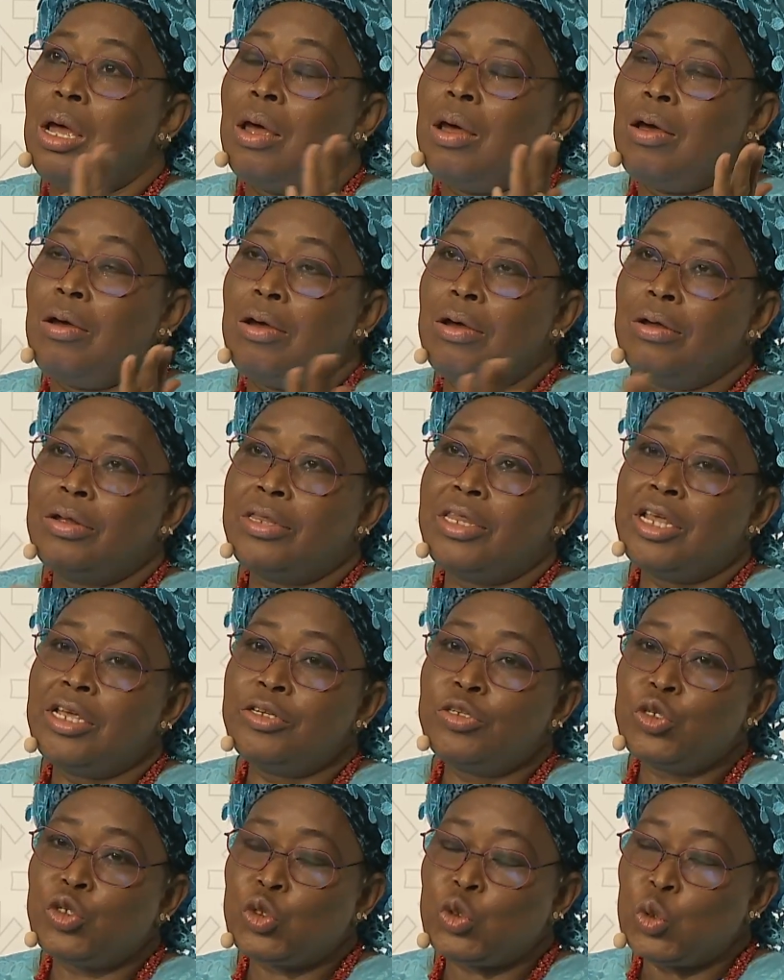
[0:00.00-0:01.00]

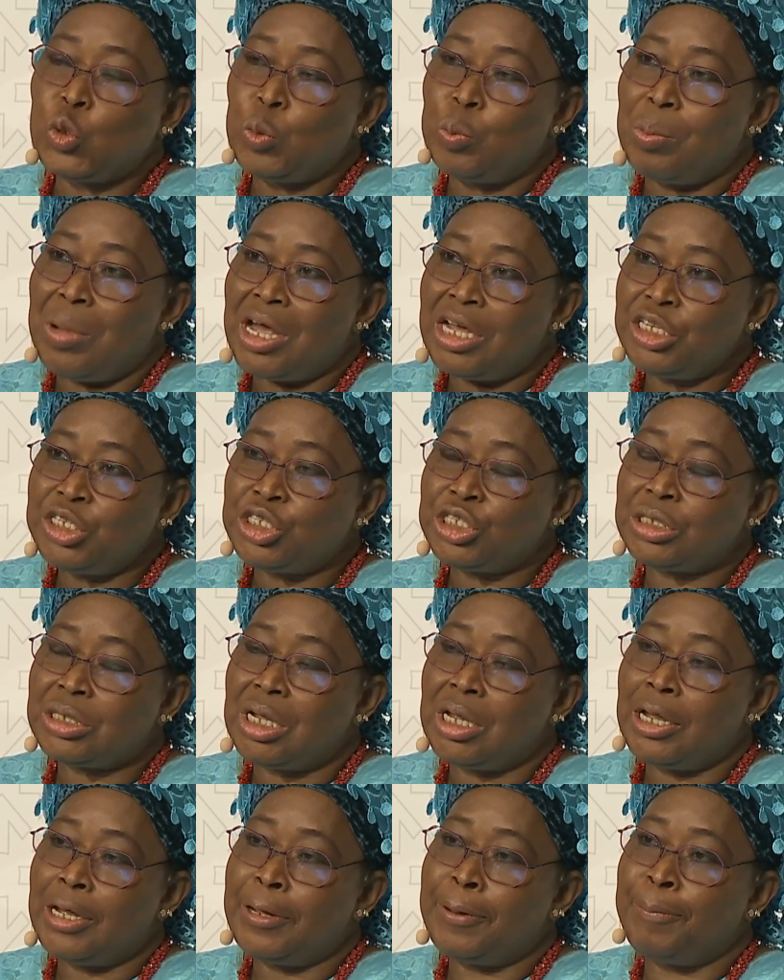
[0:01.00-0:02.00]
Thanks so much.
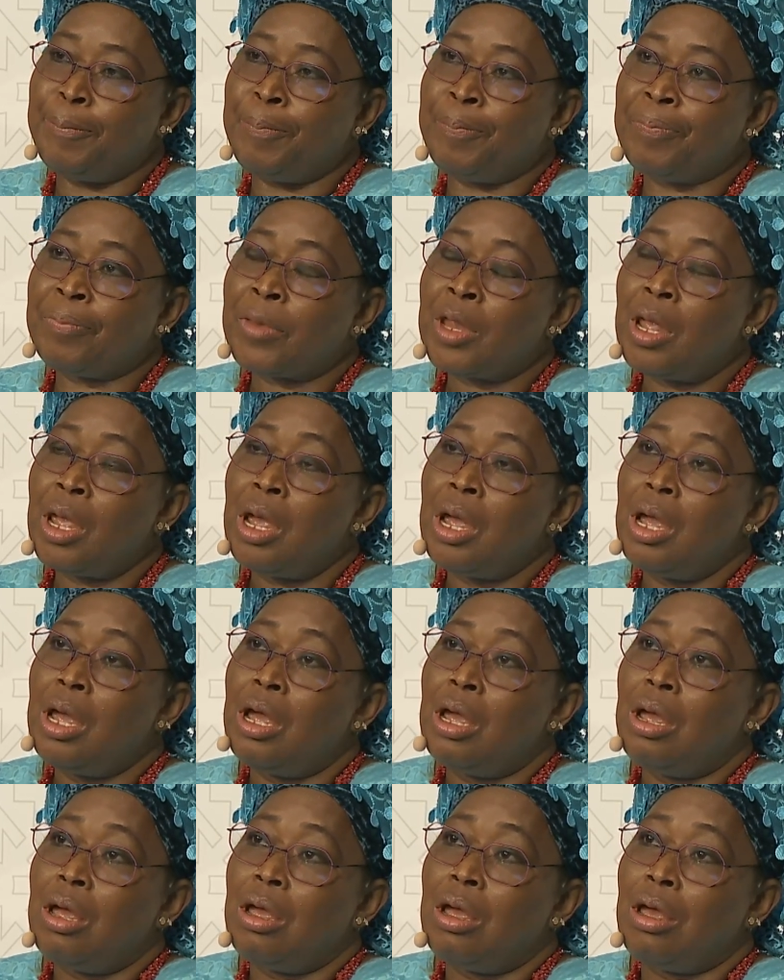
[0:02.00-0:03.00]

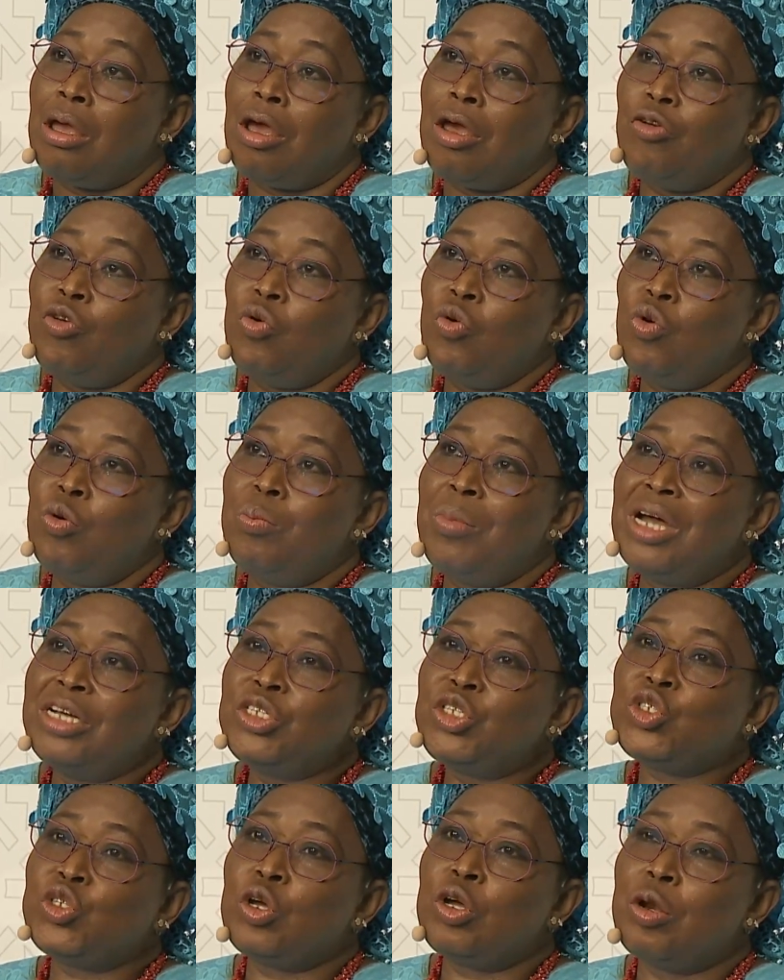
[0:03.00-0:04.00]
You
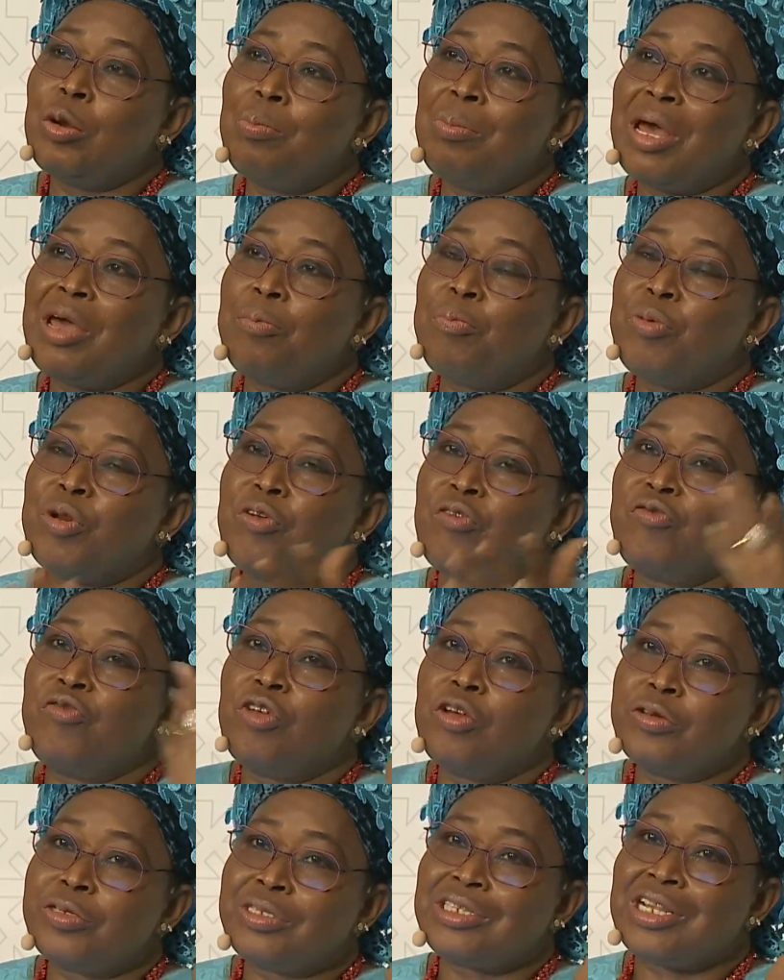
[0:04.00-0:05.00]
mentioned my
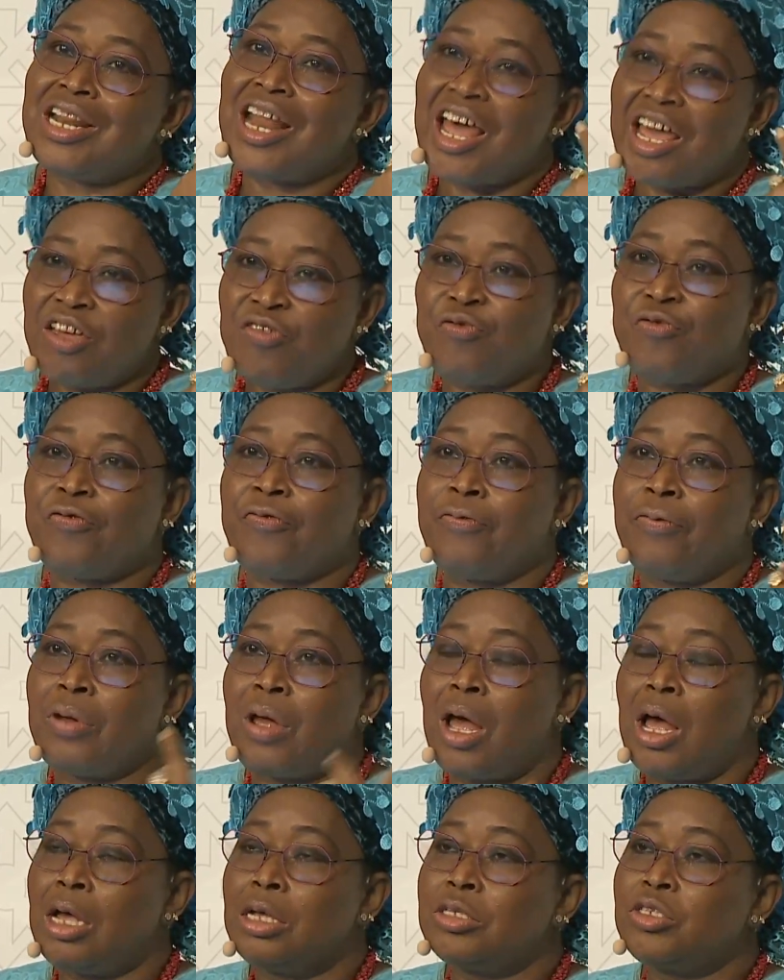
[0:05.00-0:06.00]
previous life
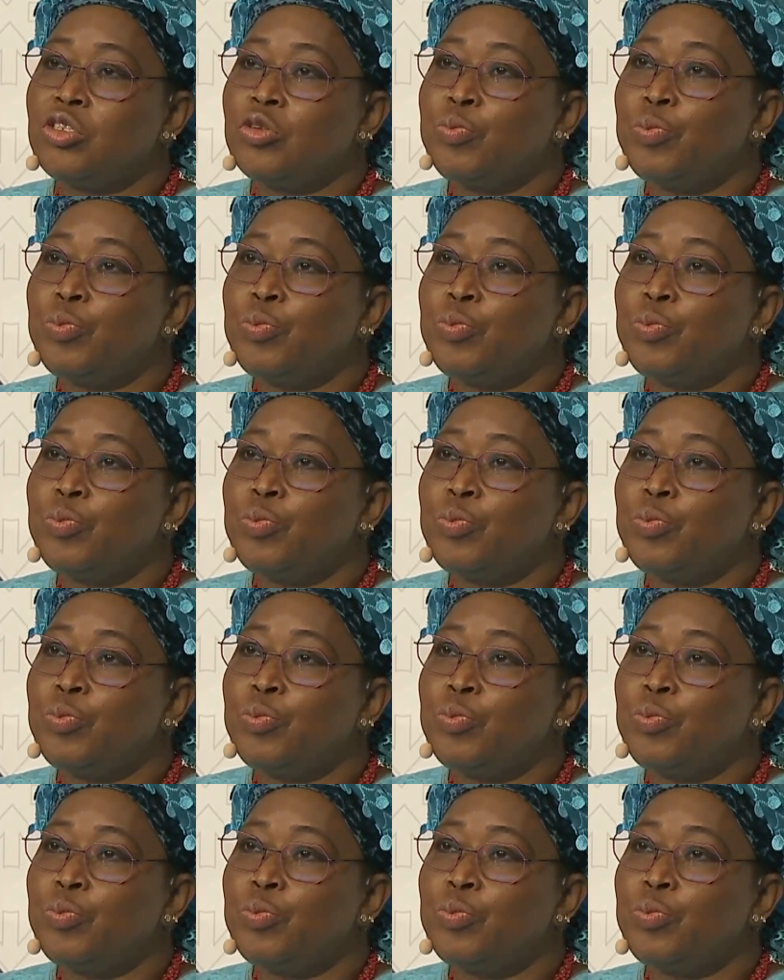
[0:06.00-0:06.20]
as a